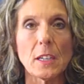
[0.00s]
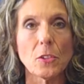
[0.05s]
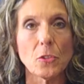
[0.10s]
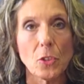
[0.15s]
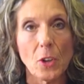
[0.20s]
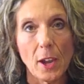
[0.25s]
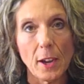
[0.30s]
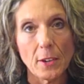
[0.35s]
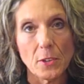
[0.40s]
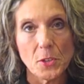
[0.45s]
an
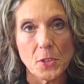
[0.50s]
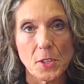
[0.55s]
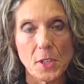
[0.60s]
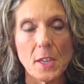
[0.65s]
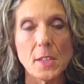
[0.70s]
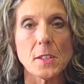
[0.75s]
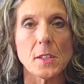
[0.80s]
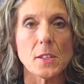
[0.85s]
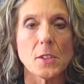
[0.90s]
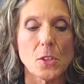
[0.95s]
entire
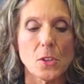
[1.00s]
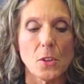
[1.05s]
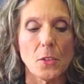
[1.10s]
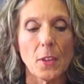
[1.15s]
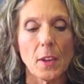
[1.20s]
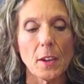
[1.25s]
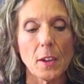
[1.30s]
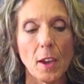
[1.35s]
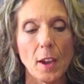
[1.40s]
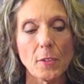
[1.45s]
season. So
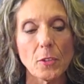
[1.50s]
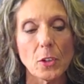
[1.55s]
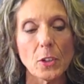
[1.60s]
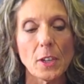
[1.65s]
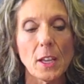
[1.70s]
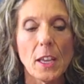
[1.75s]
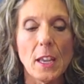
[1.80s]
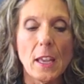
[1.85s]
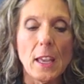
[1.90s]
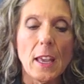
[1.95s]
they
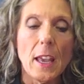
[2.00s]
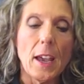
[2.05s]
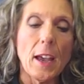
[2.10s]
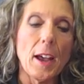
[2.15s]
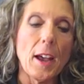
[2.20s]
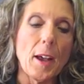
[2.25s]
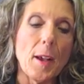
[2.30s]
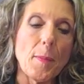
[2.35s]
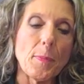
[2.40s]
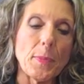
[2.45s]
covered,
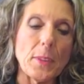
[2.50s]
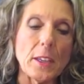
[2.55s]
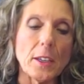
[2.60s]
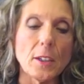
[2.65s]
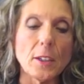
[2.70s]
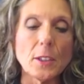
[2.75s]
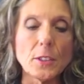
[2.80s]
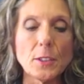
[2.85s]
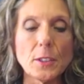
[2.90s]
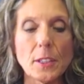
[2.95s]
um,
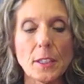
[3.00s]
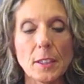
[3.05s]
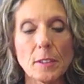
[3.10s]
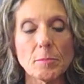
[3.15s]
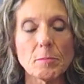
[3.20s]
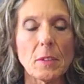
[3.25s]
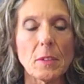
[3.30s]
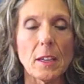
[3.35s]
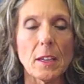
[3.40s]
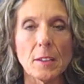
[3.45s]

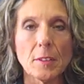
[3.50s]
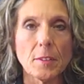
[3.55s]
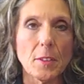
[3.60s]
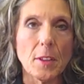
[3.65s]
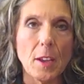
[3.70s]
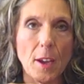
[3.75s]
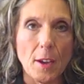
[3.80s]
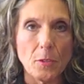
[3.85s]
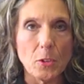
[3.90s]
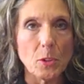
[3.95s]
including, uh,
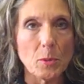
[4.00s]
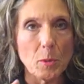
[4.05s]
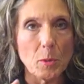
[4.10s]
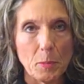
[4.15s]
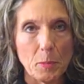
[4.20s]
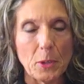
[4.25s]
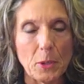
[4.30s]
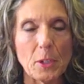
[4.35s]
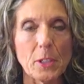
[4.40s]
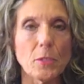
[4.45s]
they covered a
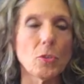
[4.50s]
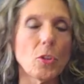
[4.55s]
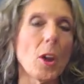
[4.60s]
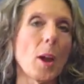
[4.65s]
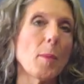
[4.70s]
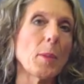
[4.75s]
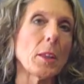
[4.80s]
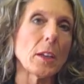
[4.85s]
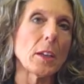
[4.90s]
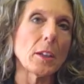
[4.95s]
period of
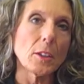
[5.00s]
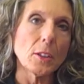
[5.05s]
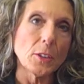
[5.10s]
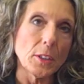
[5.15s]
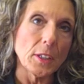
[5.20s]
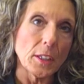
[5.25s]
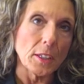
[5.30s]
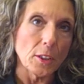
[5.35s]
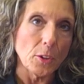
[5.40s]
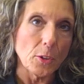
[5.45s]
time that
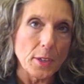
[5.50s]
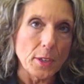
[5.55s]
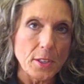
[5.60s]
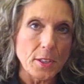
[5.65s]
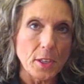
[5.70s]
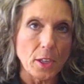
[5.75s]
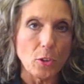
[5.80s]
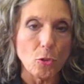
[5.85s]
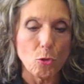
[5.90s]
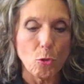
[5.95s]
included
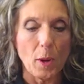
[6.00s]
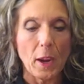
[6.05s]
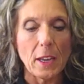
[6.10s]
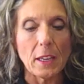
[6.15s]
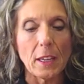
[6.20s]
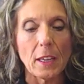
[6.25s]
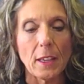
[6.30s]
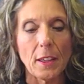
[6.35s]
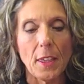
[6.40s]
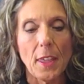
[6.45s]
increasing
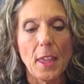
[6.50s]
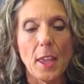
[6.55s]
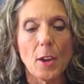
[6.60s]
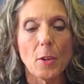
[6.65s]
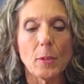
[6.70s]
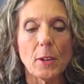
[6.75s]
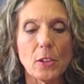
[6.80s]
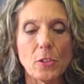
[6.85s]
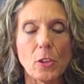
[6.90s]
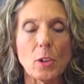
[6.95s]
training,
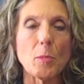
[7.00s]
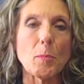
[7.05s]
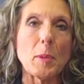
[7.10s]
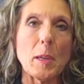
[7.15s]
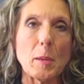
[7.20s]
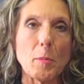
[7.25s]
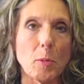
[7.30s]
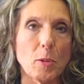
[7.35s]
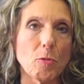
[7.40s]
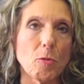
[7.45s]
reaching
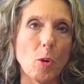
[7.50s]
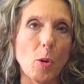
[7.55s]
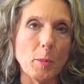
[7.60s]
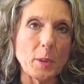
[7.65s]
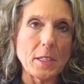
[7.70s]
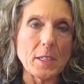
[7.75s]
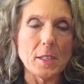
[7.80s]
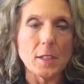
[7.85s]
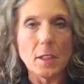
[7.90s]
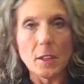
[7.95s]
peak
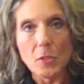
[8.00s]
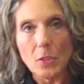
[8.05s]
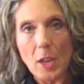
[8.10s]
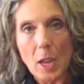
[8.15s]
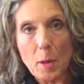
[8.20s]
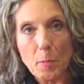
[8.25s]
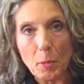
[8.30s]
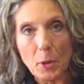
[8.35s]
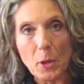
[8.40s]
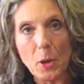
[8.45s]
performance, and then
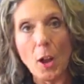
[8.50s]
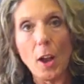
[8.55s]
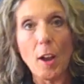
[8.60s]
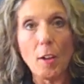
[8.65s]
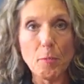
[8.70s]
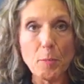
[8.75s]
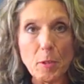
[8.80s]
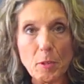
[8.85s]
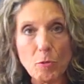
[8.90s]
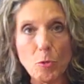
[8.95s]
tapering
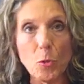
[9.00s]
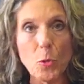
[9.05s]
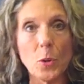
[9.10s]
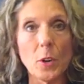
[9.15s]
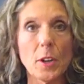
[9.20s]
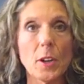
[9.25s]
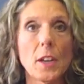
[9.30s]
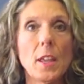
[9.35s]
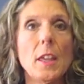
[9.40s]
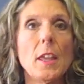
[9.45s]
off
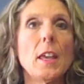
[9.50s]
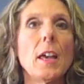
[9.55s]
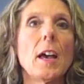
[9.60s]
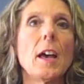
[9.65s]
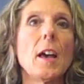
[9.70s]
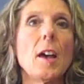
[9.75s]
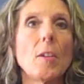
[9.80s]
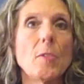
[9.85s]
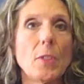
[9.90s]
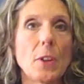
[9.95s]
before
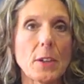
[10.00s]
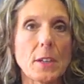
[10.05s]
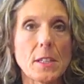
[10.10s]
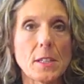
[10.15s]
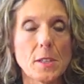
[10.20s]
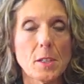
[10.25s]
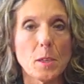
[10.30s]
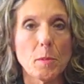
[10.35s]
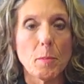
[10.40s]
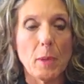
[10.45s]
uh,
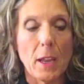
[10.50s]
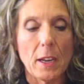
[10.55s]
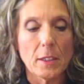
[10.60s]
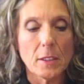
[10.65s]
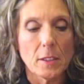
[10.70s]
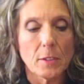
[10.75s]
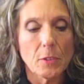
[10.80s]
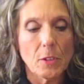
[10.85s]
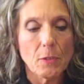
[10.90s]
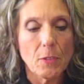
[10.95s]
various
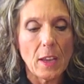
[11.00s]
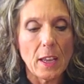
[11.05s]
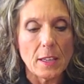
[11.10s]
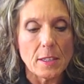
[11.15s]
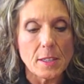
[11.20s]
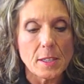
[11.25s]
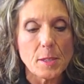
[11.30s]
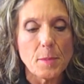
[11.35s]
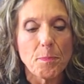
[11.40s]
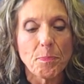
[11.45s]
competitive
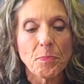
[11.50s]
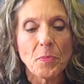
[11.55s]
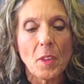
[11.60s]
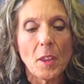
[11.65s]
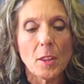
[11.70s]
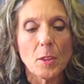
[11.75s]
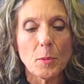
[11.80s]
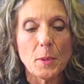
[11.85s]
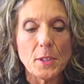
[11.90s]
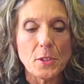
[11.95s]
events.
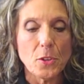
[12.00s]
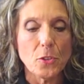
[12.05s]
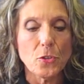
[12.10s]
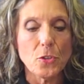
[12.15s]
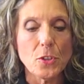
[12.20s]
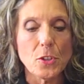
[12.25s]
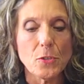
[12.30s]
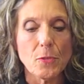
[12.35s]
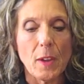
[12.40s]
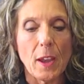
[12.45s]
The
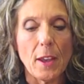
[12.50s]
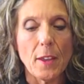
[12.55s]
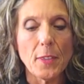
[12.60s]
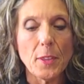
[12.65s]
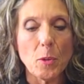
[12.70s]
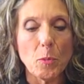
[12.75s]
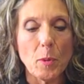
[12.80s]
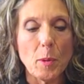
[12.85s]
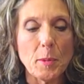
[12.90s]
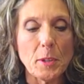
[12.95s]
researchers found
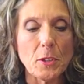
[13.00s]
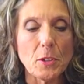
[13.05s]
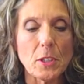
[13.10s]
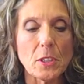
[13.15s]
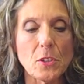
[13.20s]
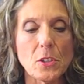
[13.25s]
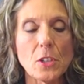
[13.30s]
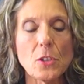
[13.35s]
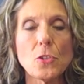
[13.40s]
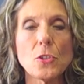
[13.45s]
that women who
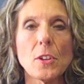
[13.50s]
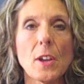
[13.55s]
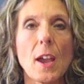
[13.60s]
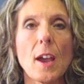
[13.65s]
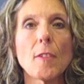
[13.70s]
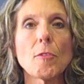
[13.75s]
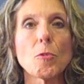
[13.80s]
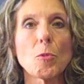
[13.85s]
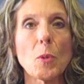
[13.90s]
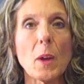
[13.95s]
continued to
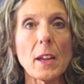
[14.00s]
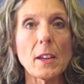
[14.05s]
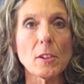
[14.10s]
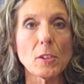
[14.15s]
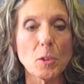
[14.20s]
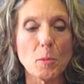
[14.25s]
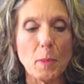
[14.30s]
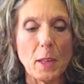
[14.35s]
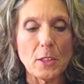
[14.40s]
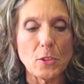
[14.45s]
have
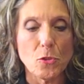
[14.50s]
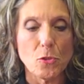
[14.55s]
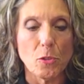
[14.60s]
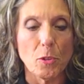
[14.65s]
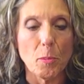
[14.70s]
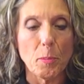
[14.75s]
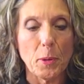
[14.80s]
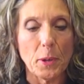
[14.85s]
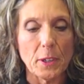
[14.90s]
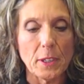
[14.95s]
regular
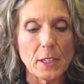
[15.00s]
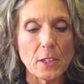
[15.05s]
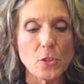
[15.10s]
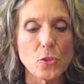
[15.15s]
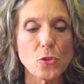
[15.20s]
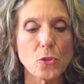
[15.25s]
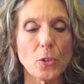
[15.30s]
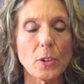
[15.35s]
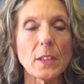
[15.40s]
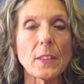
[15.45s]
menstrual periods
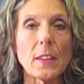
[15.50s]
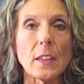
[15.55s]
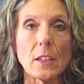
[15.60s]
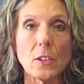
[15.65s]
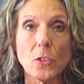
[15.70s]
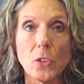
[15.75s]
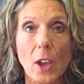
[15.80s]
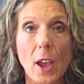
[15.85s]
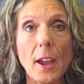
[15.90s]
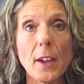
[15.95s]
during the
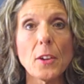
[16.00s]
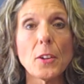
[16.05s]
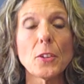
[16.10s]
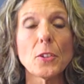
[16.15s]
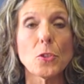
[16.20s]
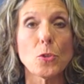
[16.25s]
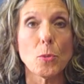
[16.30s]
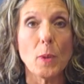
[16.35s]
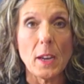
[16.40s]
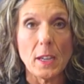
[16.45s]
entire
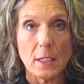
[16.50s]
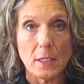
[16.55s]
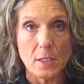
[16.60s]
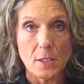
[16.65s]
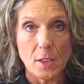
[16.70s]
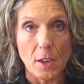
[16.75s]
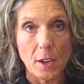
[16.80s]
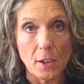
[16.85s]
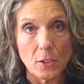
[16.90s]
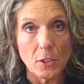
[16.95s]
training
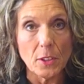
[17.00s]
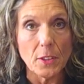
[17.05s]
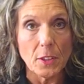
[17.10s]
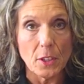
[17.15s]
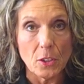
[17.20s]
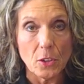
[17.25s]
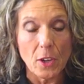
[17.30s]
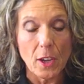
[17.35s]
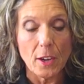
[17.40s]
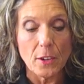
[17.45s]
cycle, the
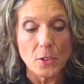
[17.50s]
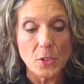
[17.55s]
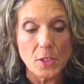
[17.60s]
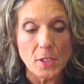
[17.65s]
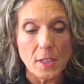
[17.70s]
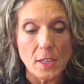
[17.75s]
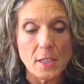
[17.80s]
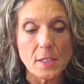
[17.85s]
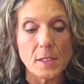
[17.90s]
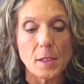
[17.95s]
entire
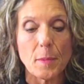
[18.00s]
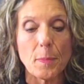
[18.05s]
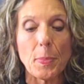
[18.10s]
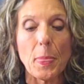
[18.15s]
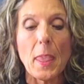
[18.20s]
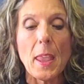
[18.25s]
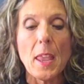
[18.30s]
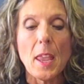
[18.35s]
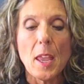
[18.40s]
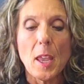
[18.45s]
season,
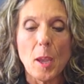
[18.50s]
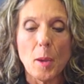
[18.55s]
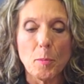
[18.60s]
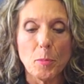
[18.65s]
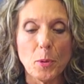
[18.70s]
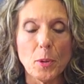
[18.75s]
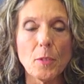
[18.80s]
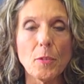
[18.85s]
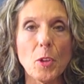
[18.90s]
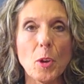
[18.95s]

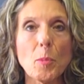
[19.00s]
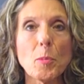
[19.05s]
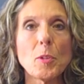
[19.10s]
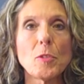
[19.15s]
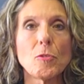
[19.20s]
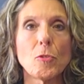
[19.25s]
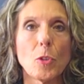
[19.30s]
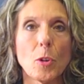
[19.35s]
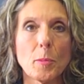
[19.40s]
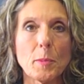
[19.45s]
improved their
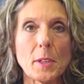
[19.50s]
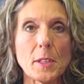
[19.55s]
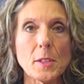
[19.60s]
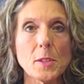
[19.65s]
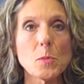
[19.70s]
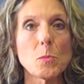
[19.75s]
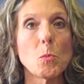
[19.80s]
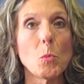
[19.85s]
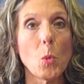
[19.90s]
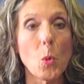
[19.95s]

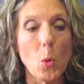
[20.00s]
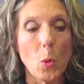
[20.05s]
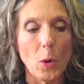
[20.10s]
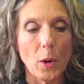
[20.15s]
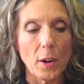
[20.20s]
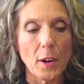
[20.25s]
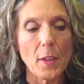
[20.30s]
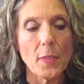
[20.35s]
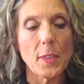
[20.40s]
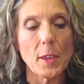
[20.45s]
performance
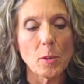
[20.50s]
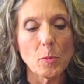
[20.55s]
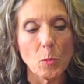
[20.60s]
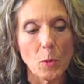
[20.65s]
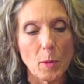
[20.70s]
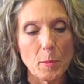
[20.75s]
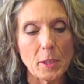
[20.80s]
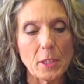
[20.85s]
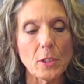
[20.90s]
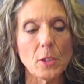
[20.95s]
more than
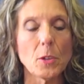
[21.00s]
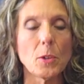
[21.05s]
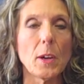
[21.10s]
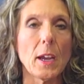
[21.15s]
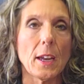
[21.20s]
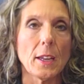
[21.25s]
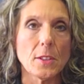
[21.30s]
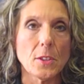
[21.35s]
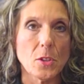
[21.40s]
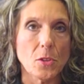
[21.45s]
women who
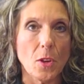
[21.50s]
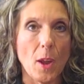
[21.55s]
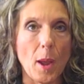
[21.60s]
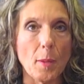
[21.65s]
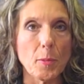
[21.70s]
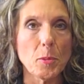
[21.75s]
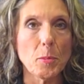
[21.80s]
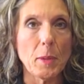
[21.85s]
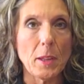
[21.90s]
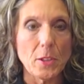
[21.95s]
had
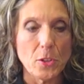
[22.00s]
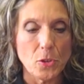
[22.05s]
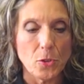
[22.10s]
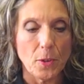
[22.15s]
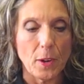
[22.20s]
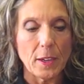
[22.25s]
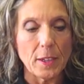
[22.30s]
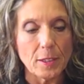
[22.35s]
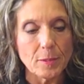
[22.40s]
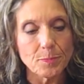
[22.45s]
stopped menstruating
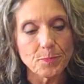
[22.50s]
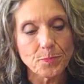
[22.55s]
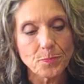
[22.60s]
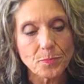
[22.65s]
demonstrating.